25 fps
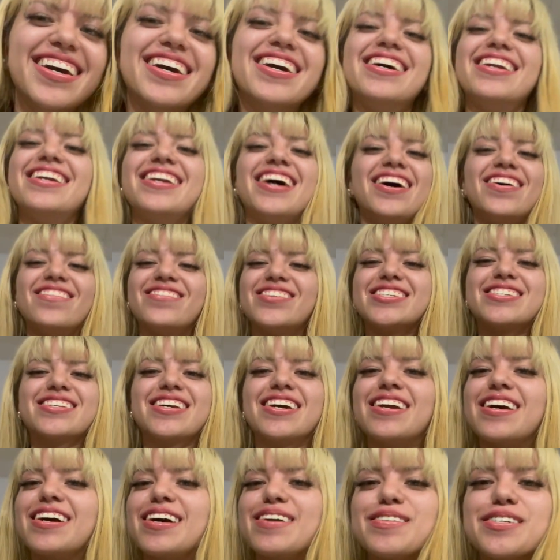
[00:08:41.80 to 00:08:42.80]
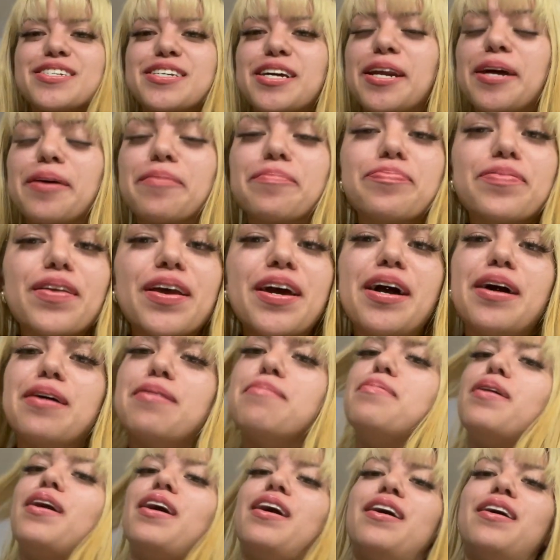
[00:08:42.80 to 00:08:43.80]
No, I'm just kidding.
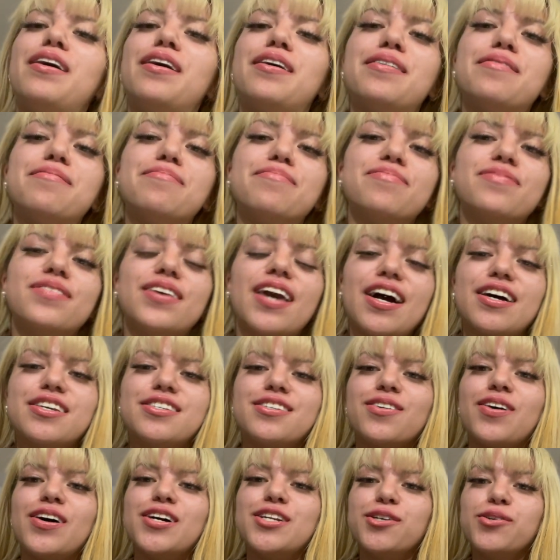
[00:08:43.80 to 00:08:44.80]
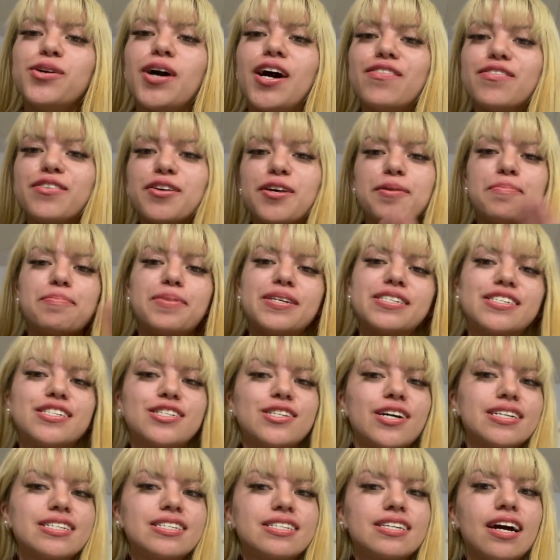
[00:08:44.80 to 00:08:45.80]
But yeah, so I do have another business
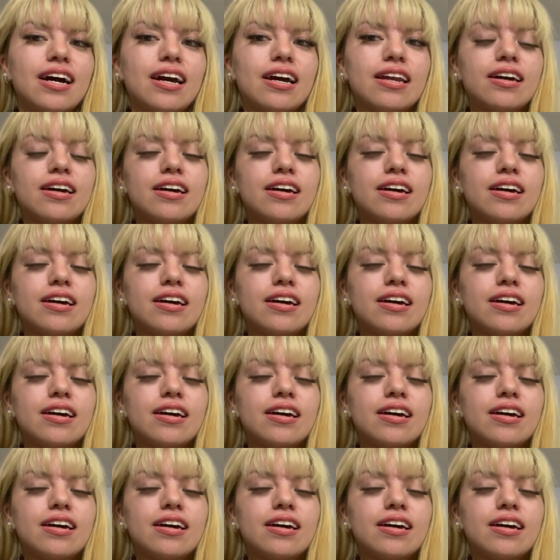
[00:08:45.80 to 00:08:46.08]
on the side.